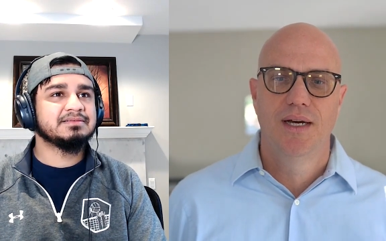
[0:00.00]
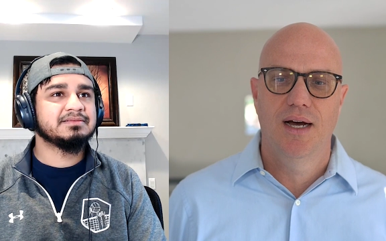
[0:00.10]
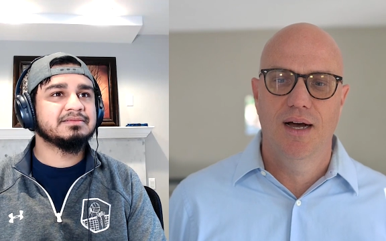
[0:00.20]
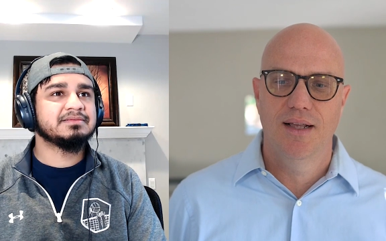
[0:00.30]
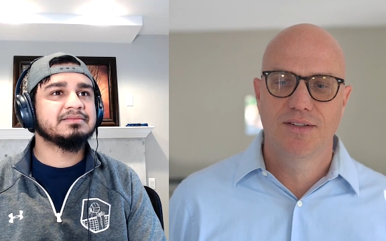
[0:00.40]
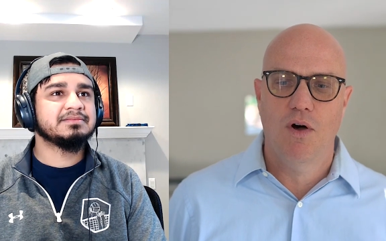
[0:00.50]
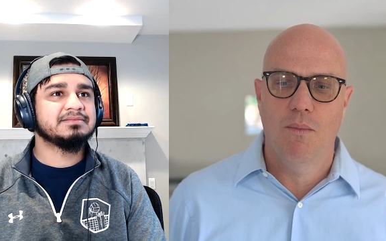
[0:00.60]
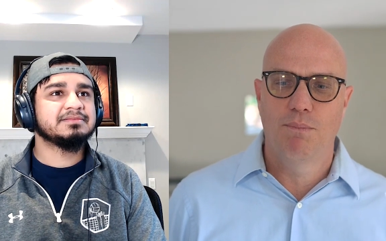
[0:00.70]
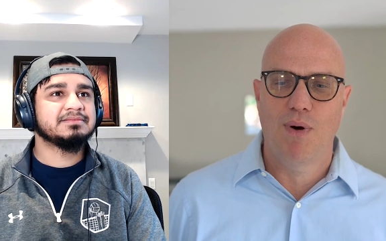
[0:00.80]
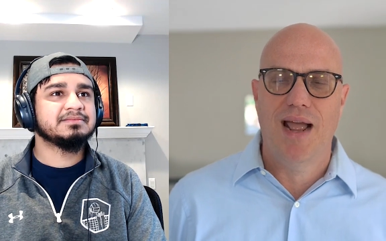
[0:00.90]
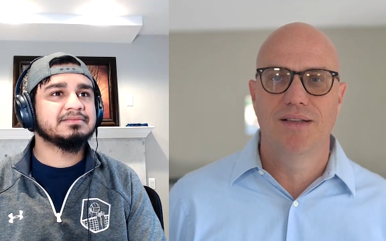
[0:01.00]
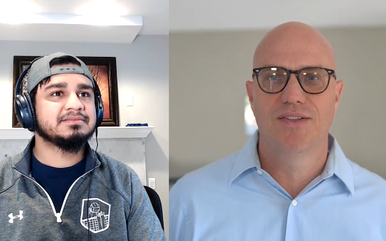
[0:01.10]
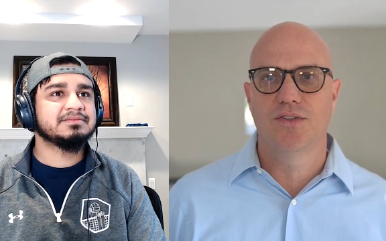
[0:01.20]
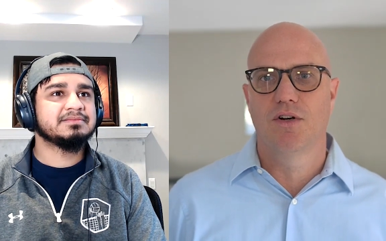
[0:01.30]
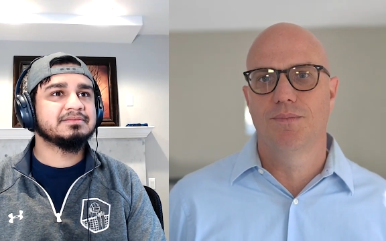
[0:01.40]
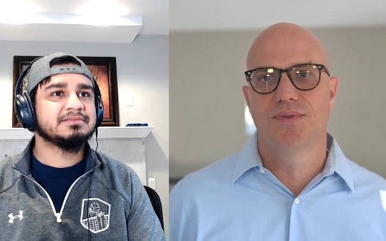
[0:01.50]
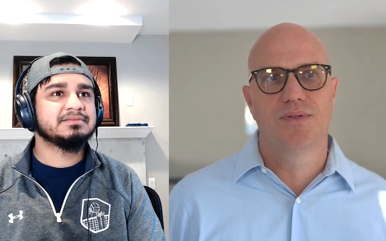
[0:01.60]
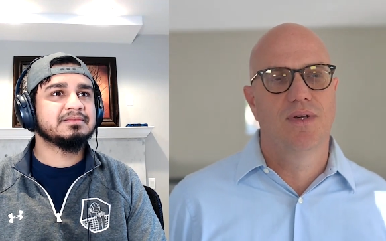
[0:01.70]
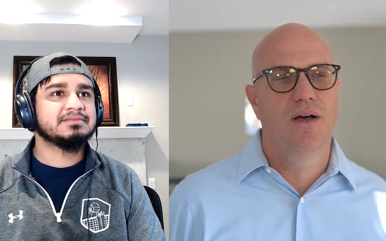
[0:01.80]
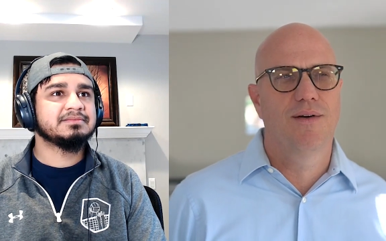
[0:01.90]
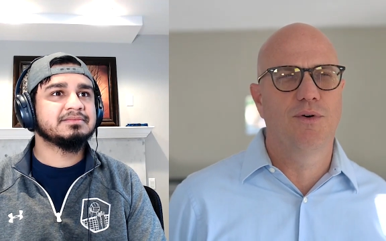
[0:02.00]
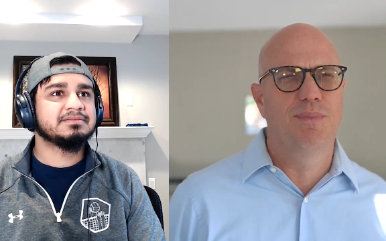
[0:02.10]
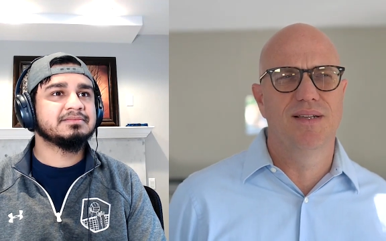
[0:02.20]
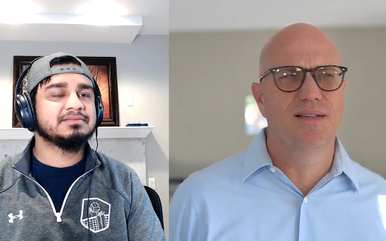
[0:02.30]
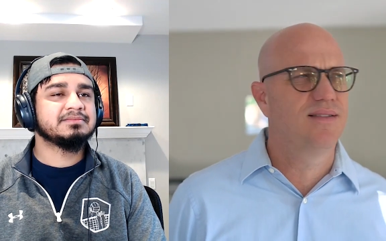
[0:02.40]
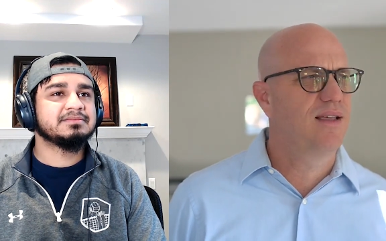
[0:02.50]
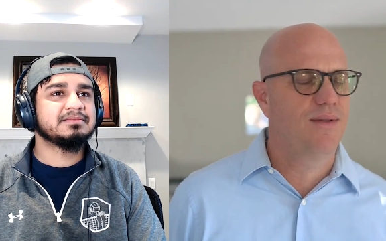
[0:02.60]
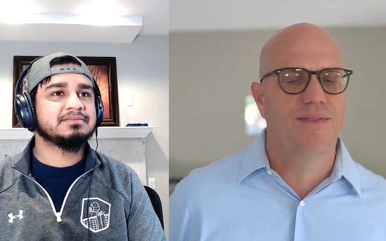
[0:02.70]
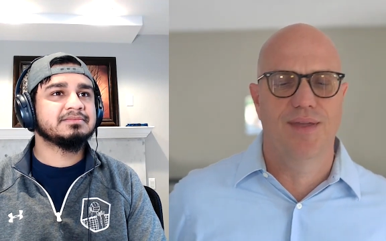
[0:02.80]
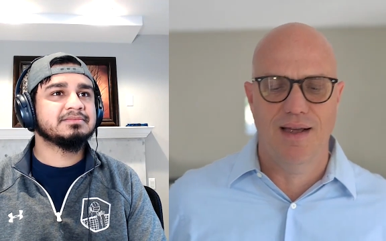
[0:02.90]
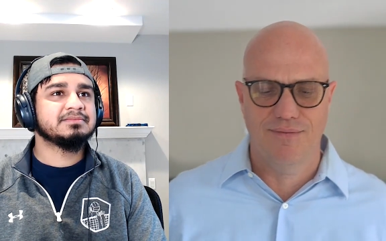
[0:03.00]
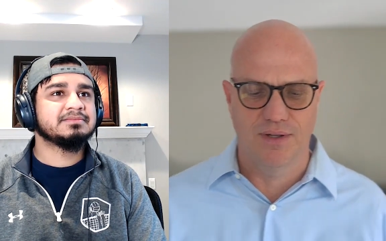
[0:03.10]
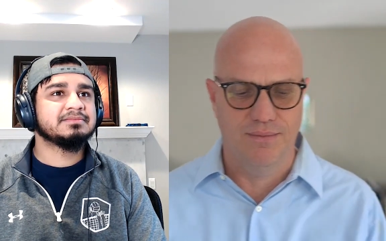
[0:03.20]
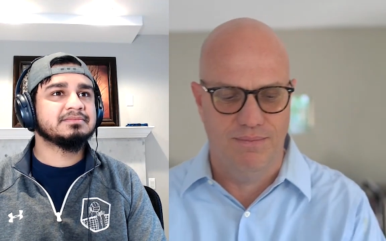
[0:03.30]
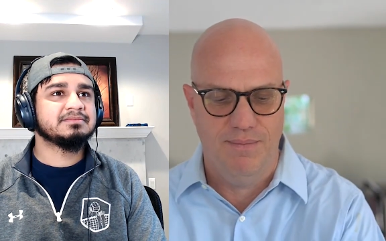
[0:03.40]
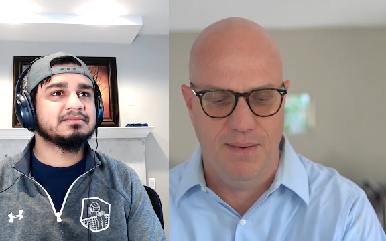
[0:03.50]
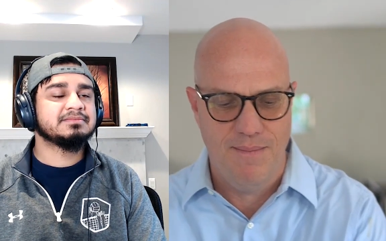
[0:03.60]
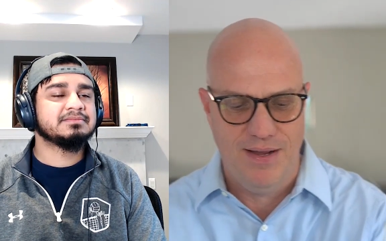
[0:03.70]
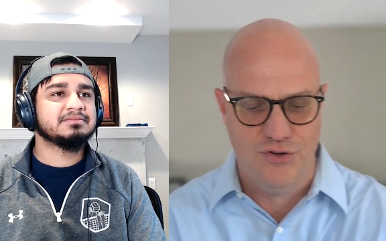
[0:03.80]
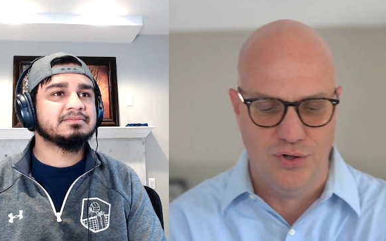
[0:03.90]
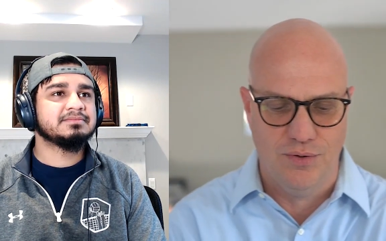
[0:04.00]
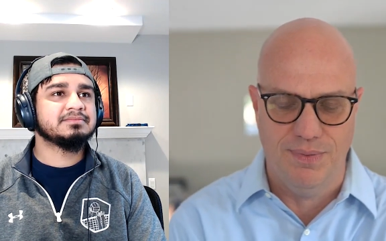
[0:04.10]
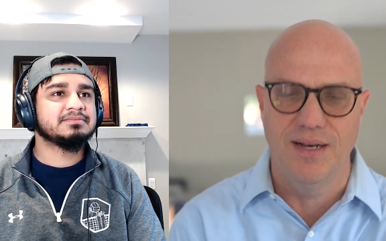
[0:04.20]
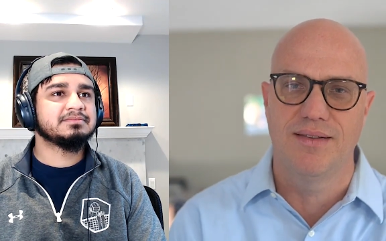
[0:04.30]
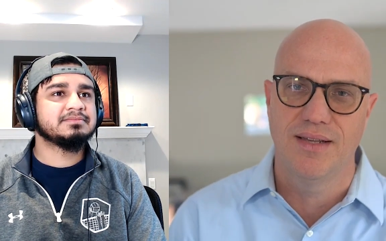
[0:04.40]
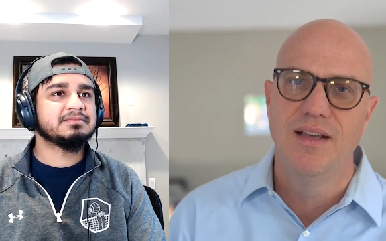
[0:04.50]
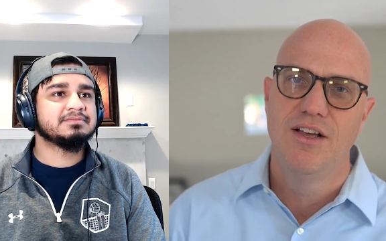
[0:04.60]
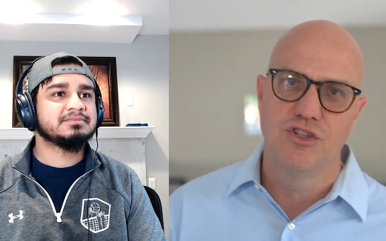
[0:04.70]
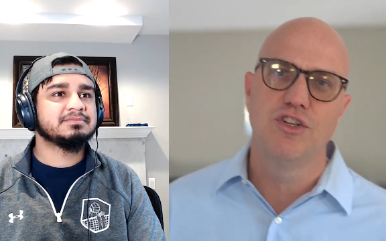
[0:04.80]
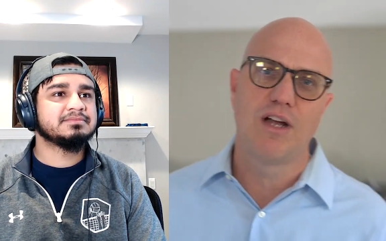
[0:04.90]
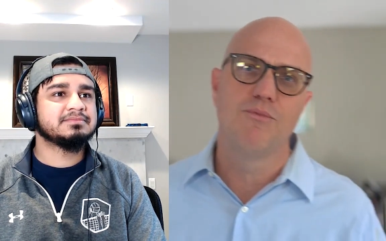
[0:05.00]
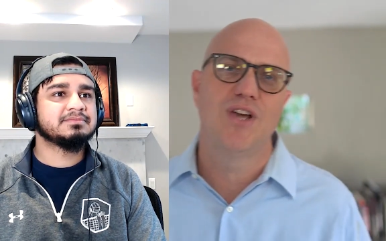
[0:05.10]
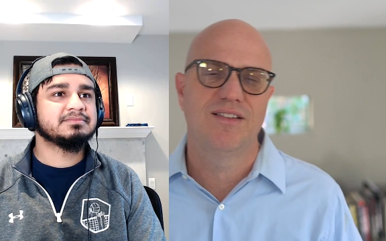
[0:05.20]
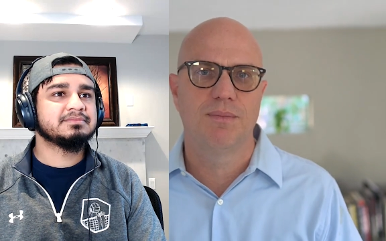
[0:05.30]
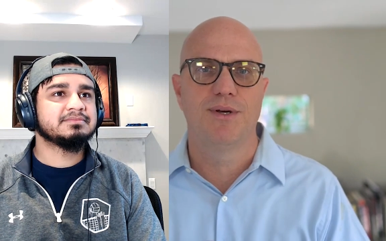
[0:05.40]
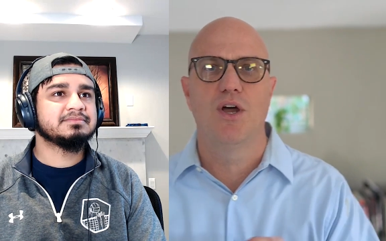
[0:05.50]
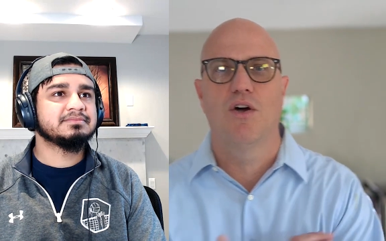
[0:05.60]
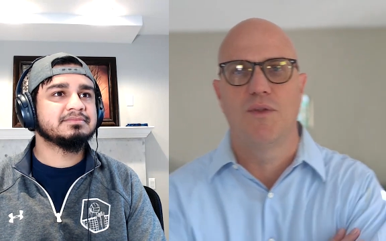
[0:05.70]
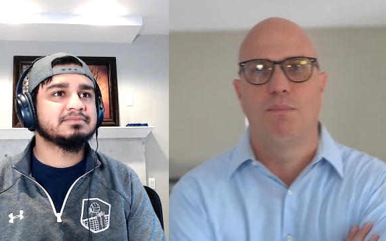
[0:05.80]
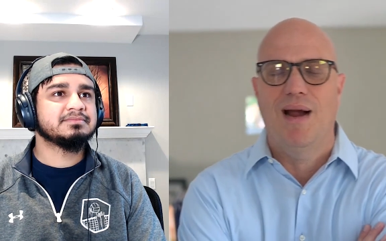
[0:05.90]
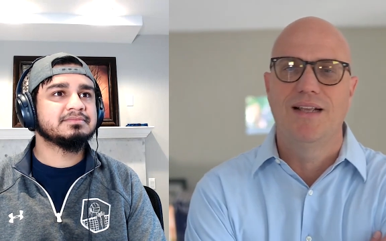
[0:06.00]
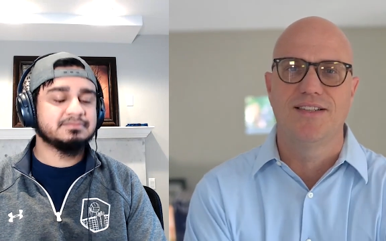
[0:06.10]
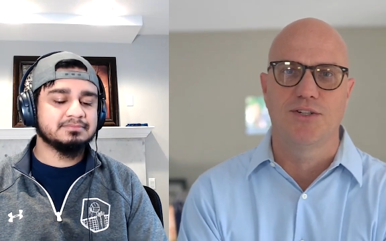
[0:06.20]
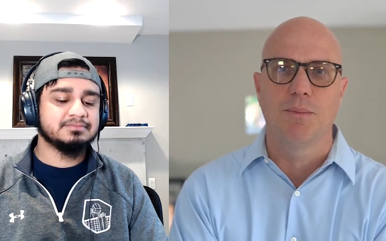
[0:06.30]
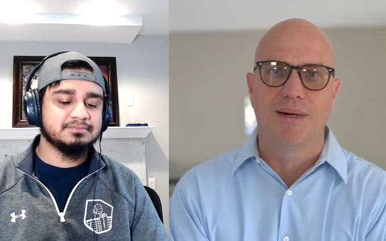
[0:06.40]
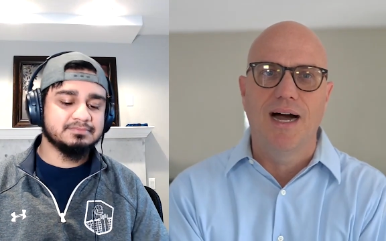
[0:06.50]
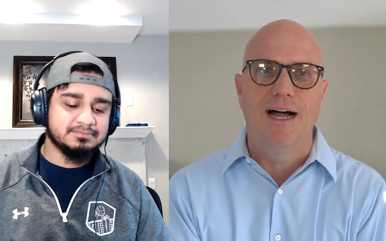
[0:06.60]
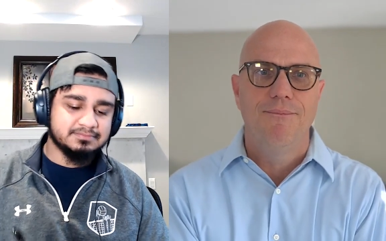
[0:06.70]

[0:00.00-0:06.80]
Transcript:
Speaker 1: Uh, it's called Brand SERPs uh, for Business, I, I, think. I have to I mean, make sure, but it's just look up Jason Barnard, the brand SERP guy.